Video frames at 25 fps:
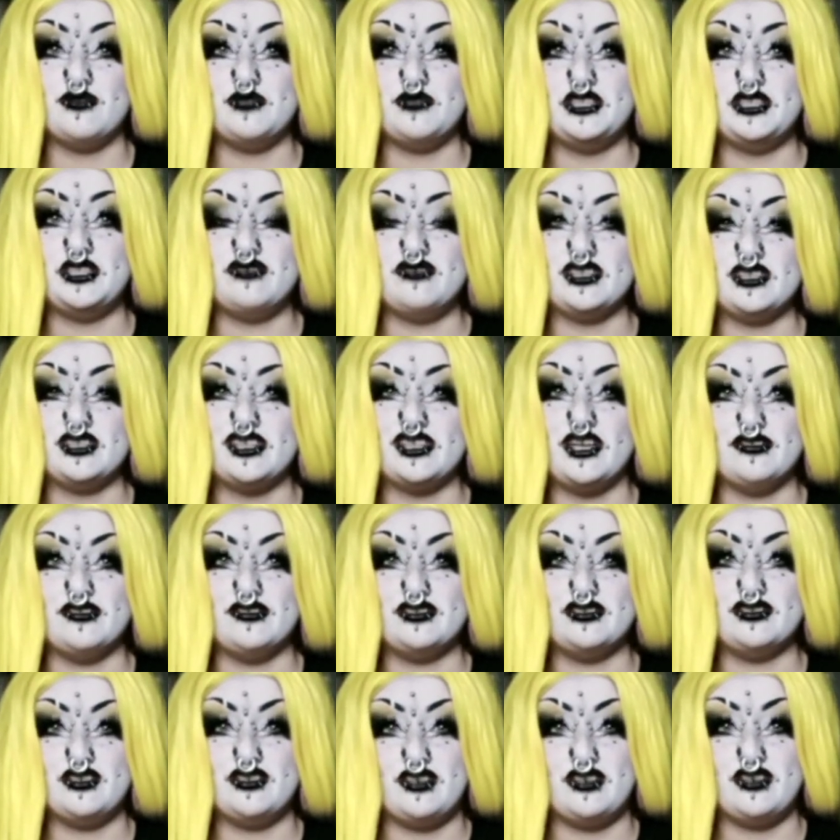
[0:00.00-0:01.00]
many different
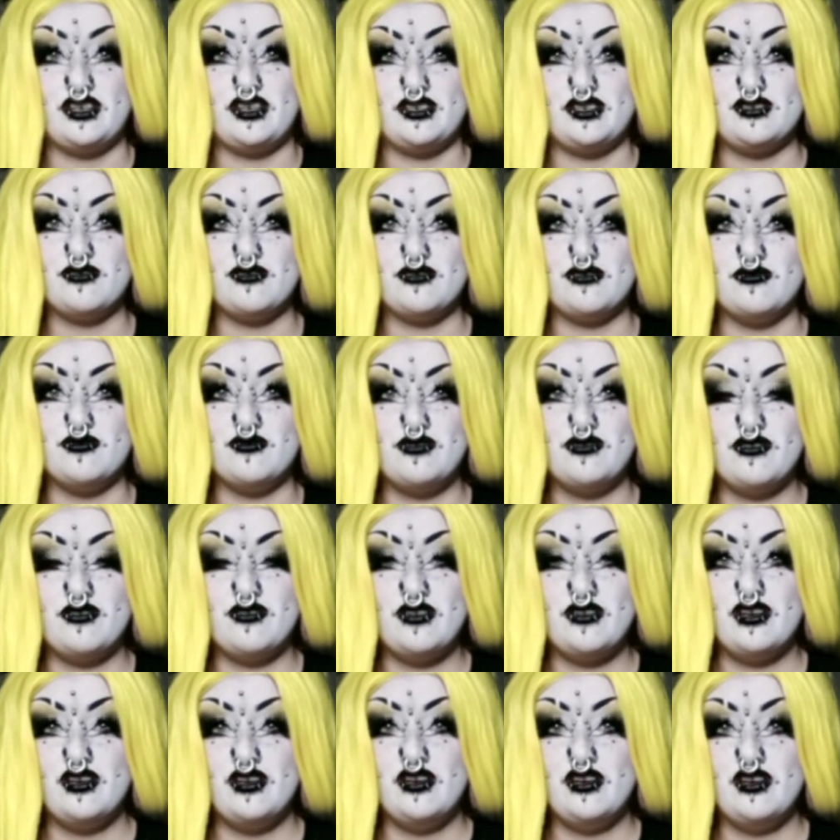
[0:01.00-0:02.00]
colors in high school.
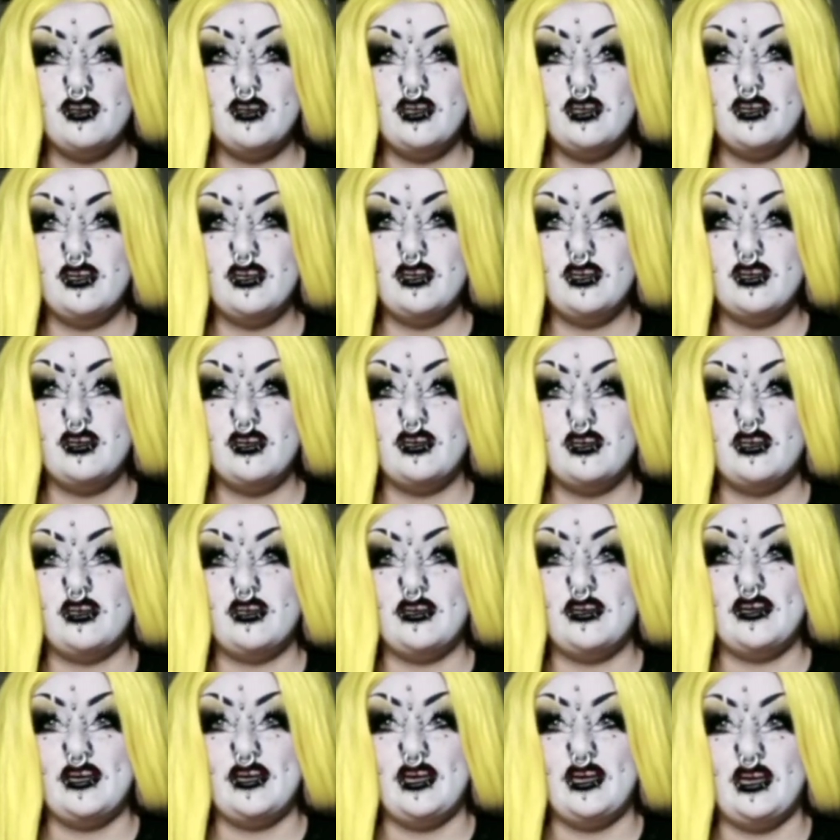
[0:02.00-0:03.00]

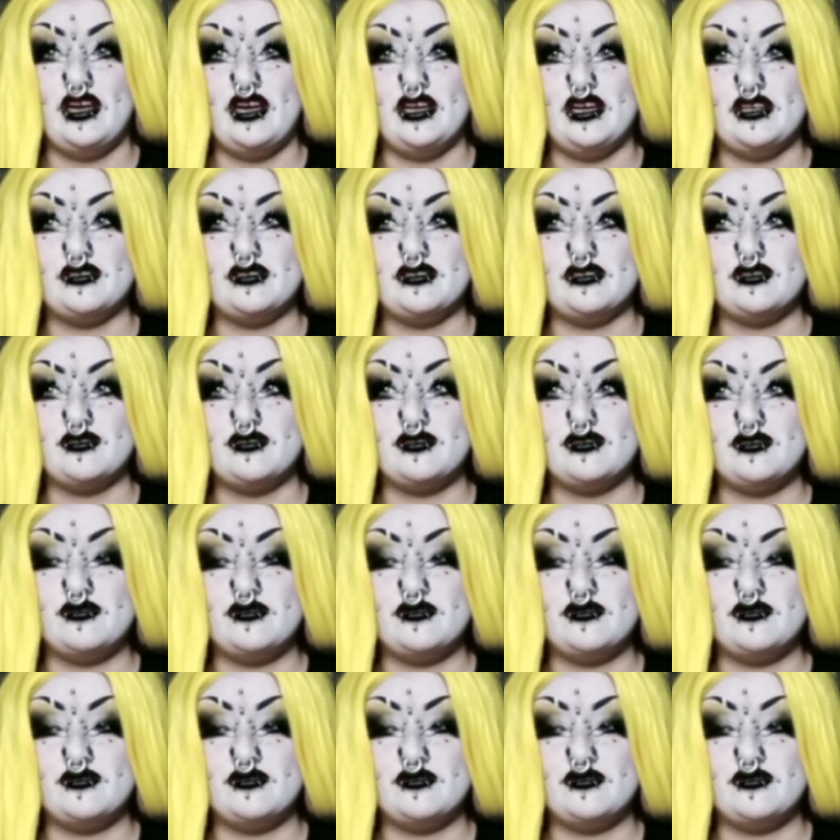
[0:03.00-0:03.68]
And